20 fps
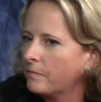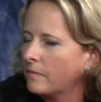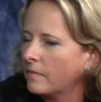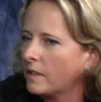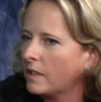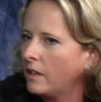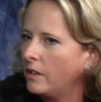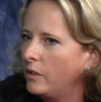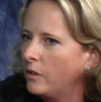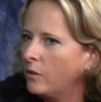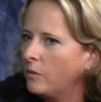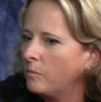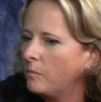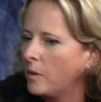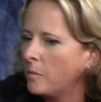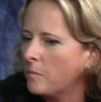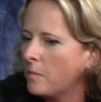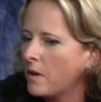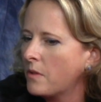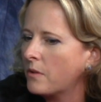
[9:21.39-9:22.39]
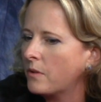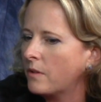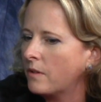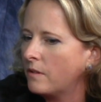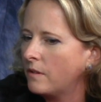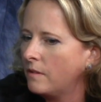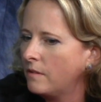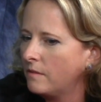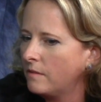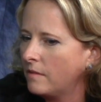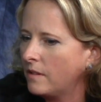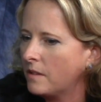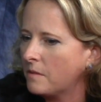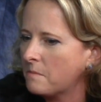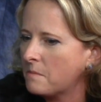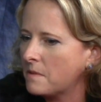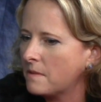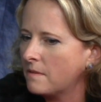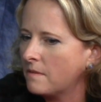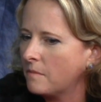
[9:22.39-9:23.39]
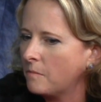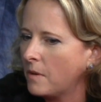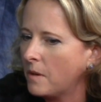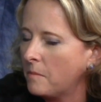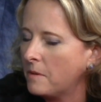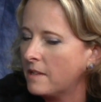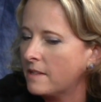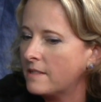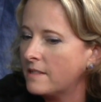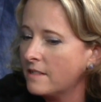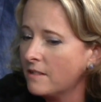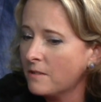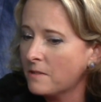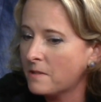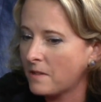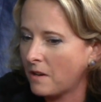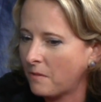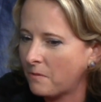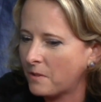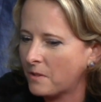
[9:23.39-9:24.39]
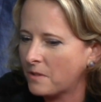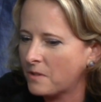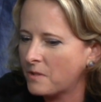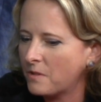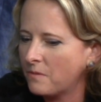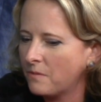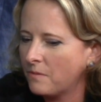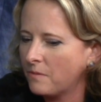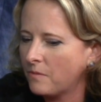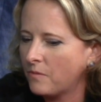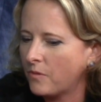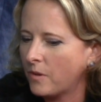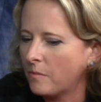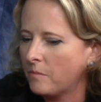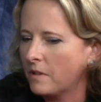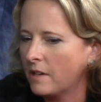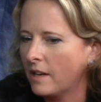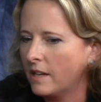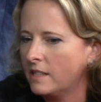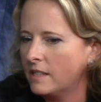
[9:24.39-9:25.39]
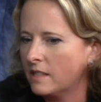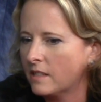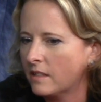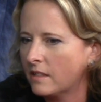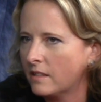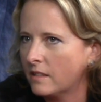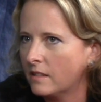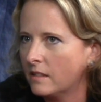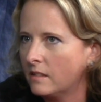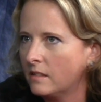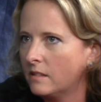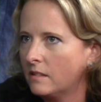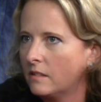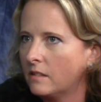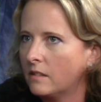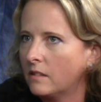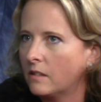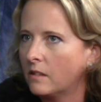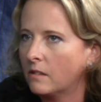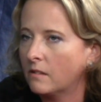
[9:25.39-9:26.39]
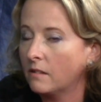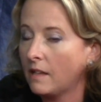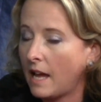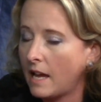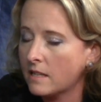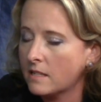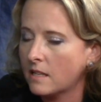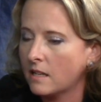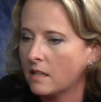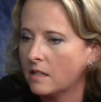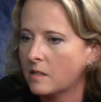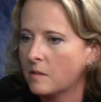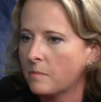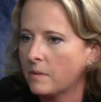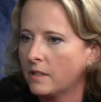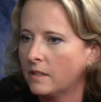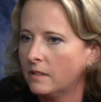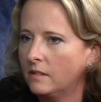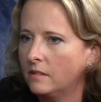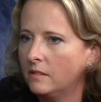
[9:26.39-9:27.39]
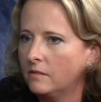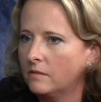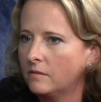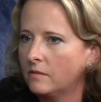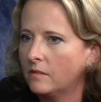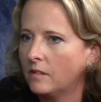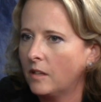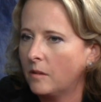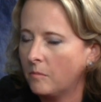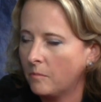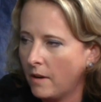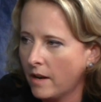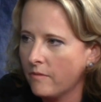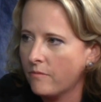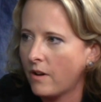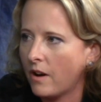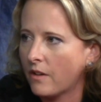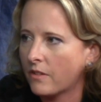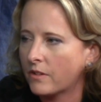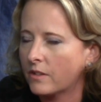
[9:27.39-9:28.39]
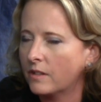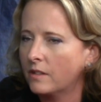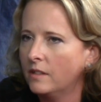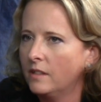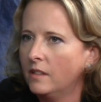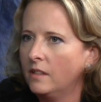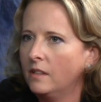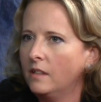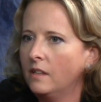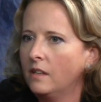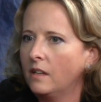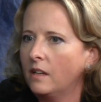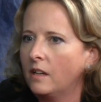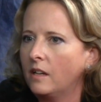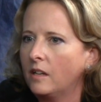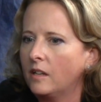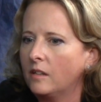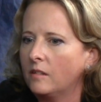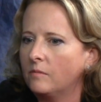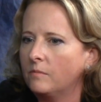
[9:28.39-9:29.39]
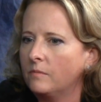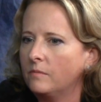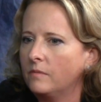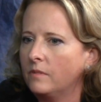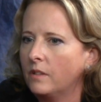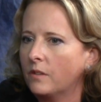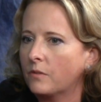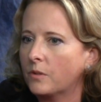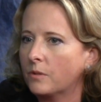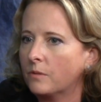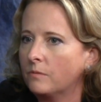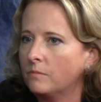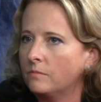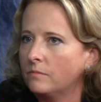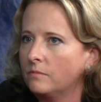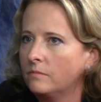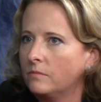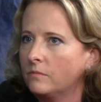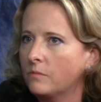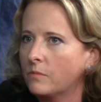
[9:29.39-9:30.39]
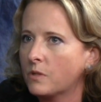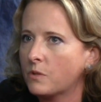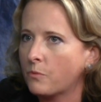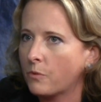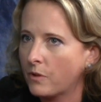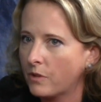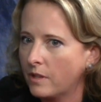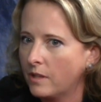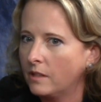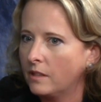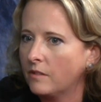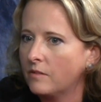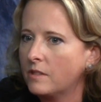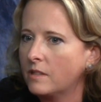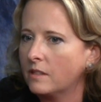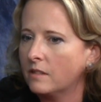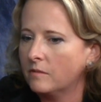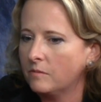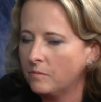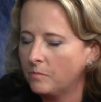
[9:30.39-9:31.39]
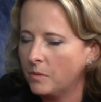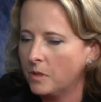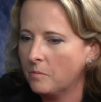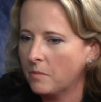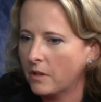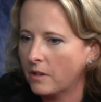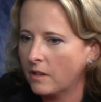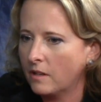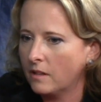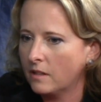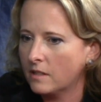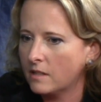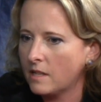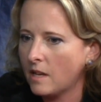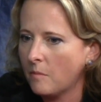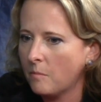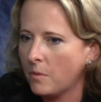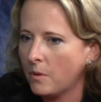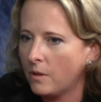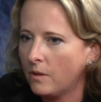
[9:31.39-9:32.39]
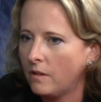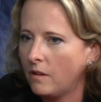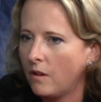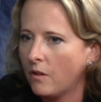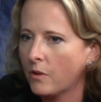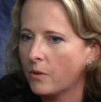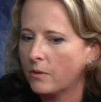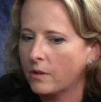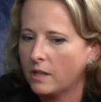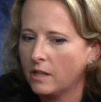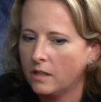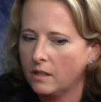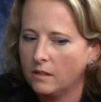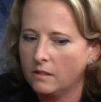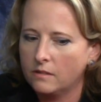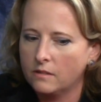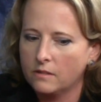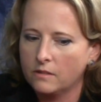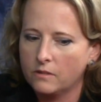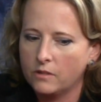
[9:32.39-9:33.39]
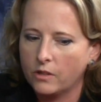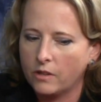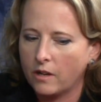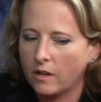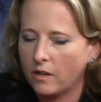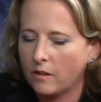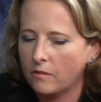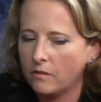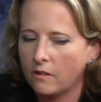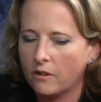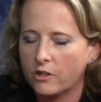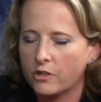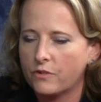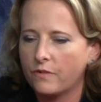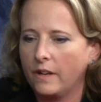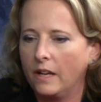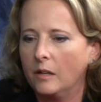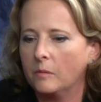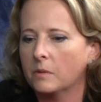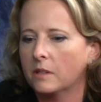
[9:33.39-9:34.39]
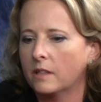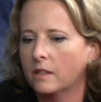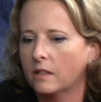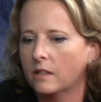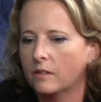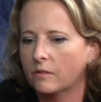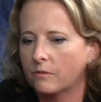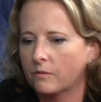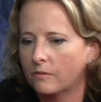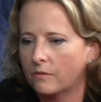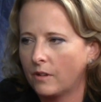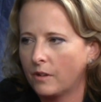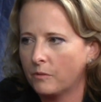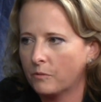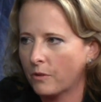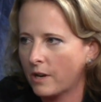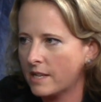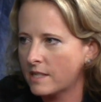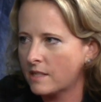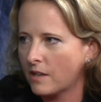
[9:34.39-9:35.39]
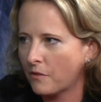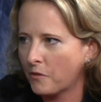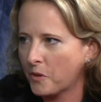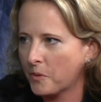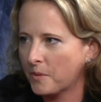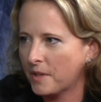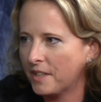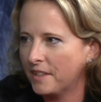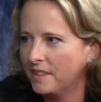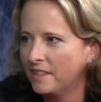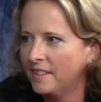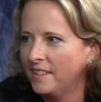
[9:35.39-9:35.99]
I know my mother uh, maybe still suffers from the idea that her last husband, uh, my father, uh, never was worthy enough to be married in the temple, although he took on a large family and, and raised everyone,